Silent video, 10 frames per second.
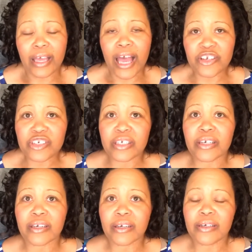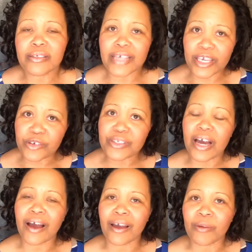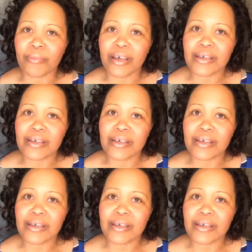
actually take your time,